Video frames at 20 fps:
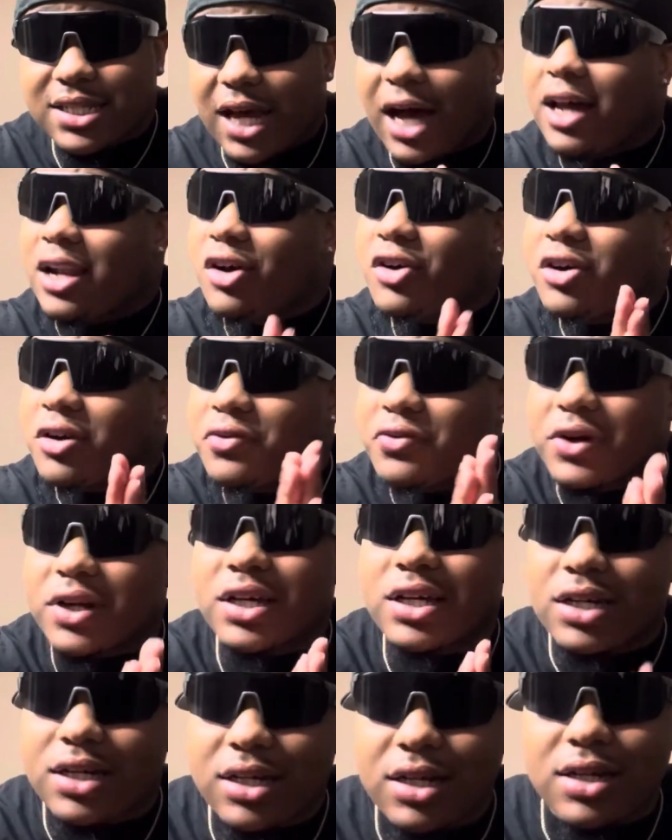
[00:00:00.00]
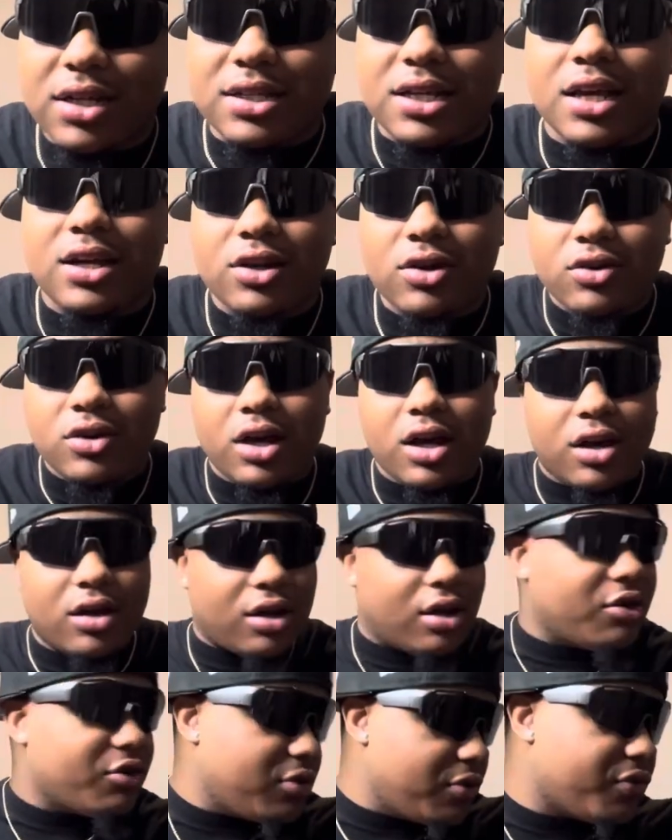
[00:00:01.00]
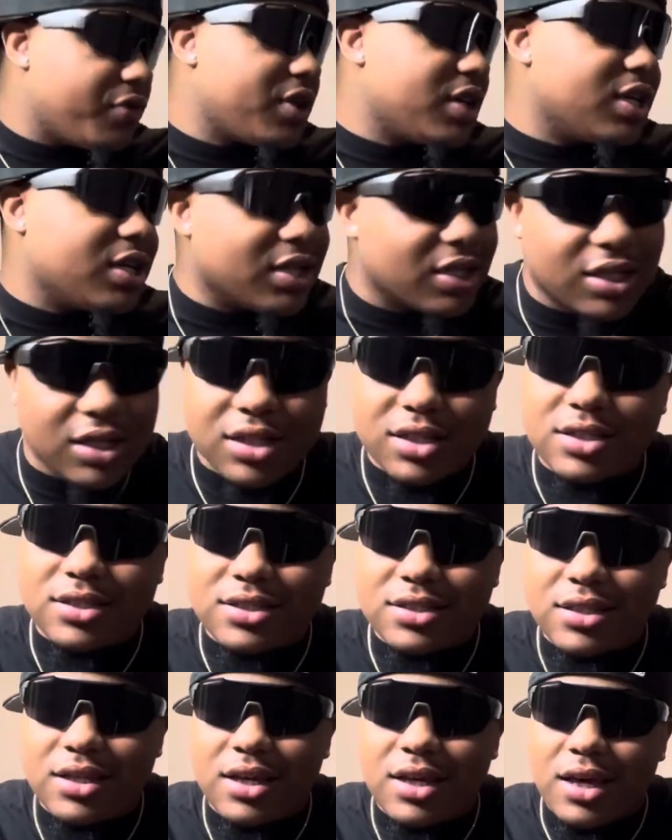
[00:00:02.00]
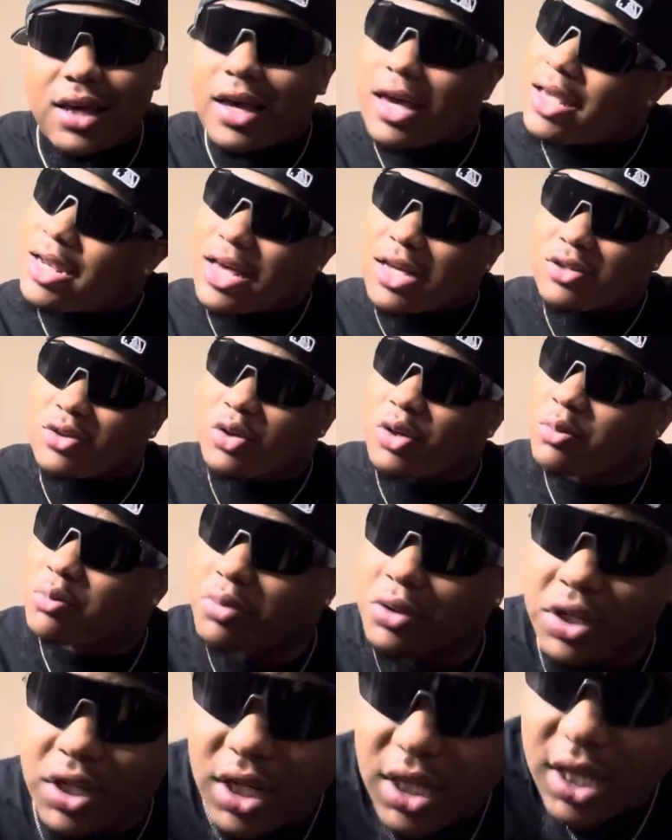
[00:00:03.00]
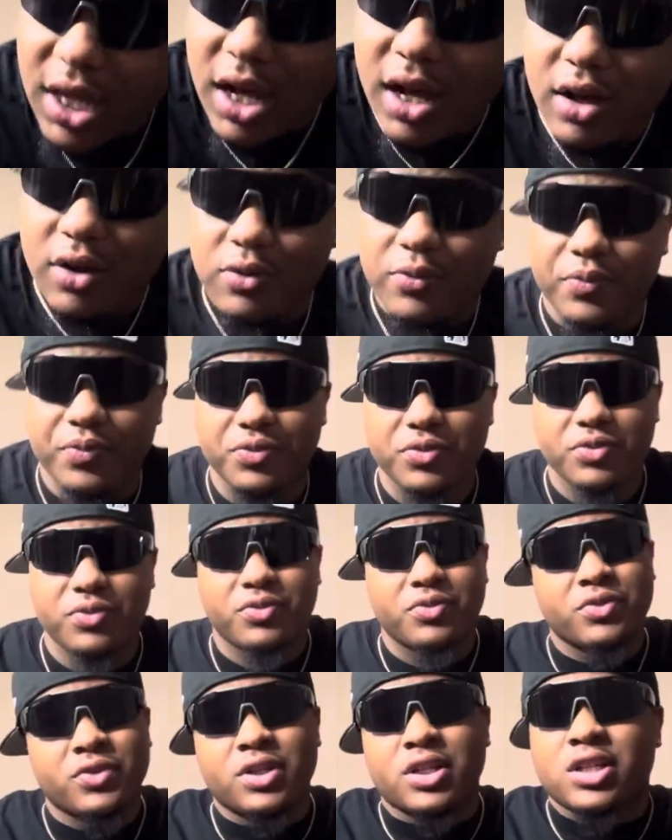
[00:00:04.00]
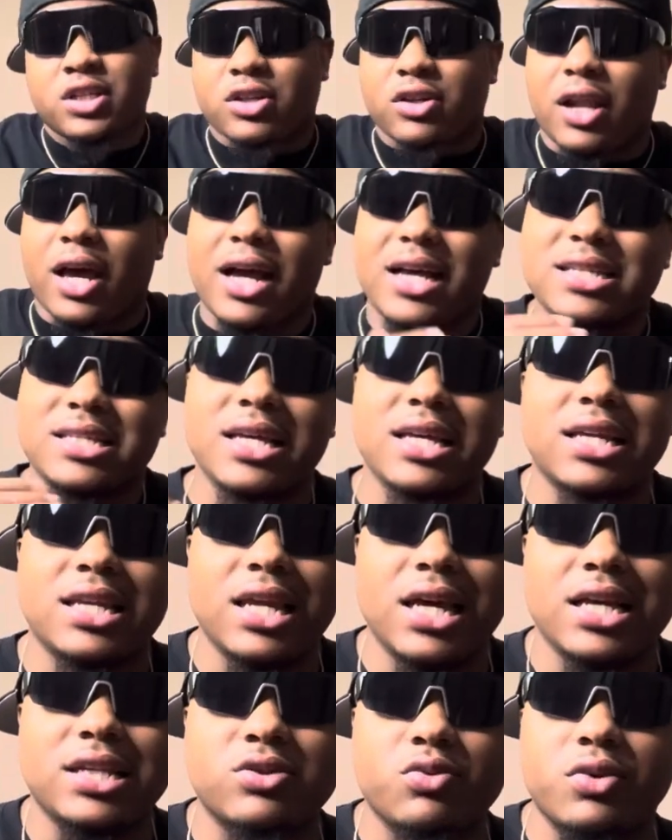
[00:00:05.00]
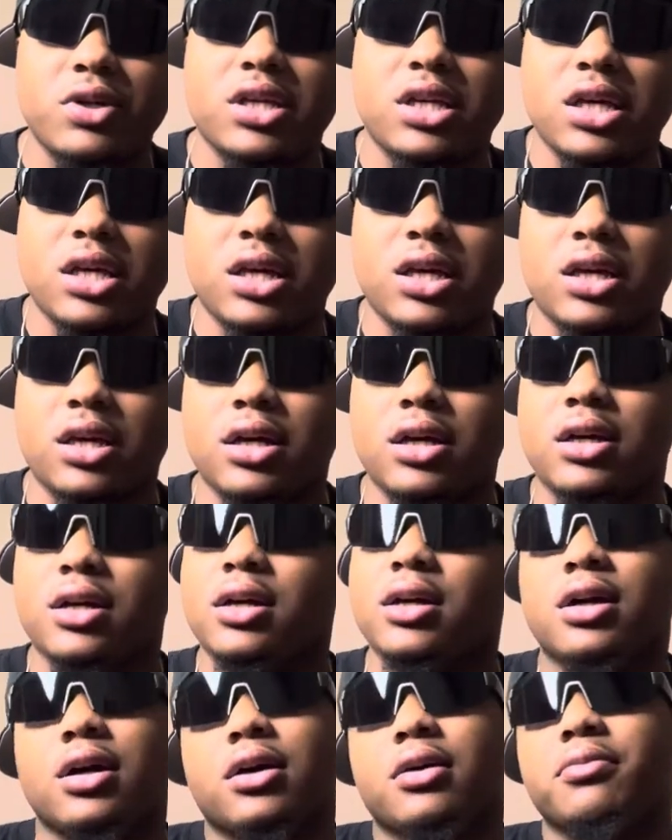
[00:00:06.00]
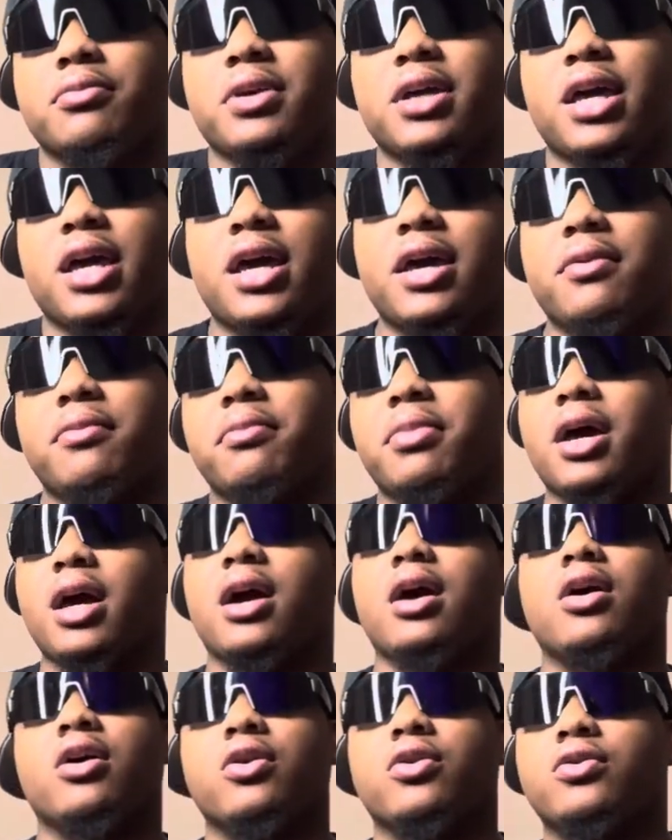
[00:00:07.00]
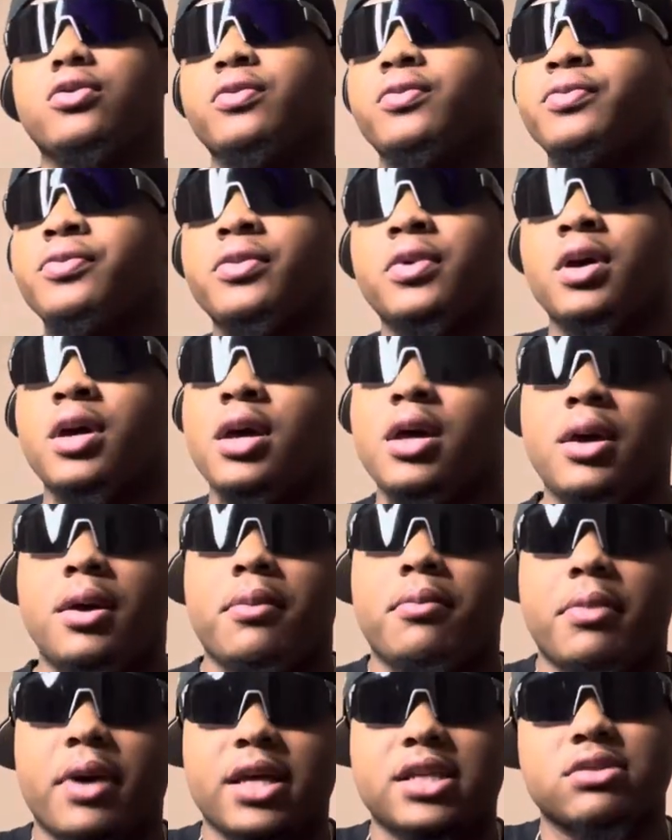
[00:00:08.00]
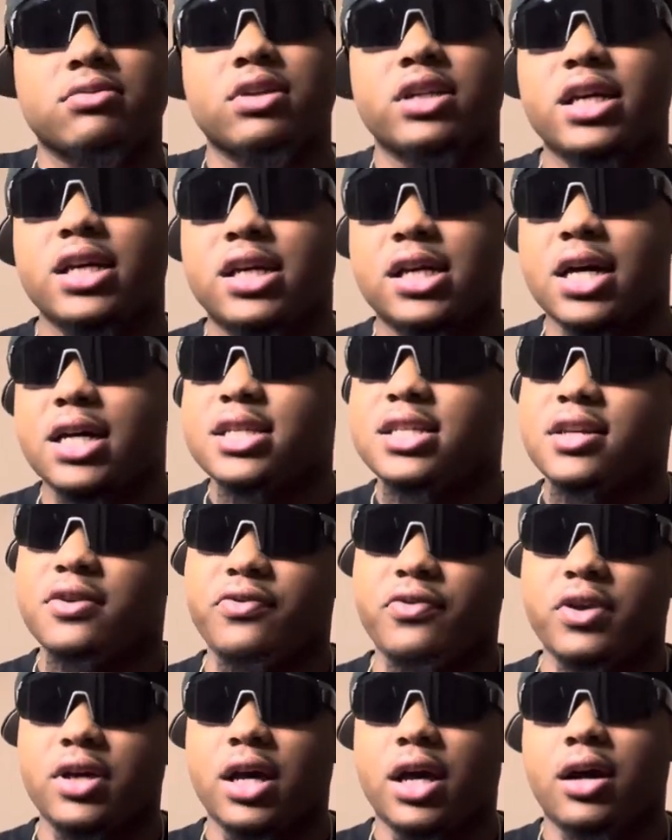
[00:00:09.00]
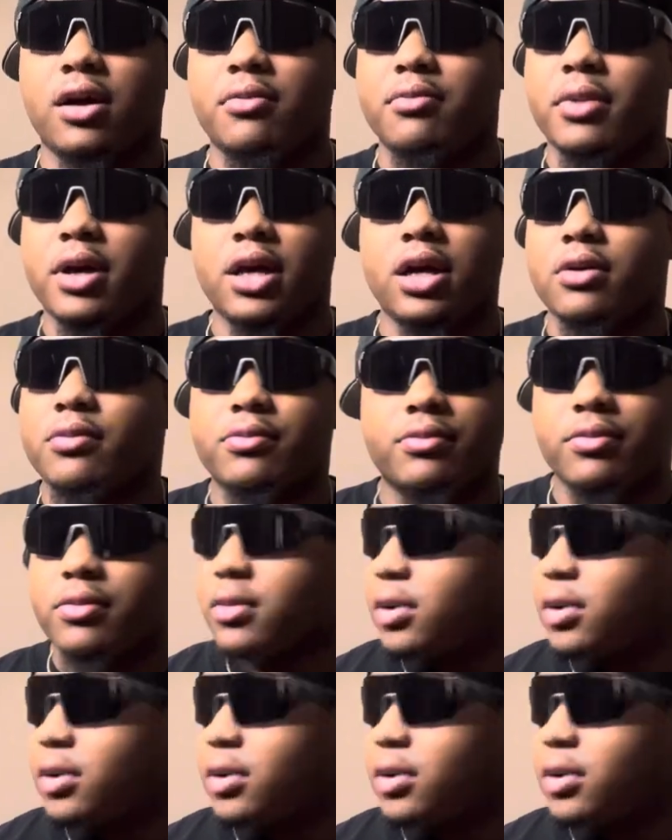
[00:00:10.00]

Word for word: Y'all on here for the guns. I know y'all on here for the guns, and that's what I'm bringing to y'all. So like I said, next weekend I'm be heading back home make some lit content for y'all, man.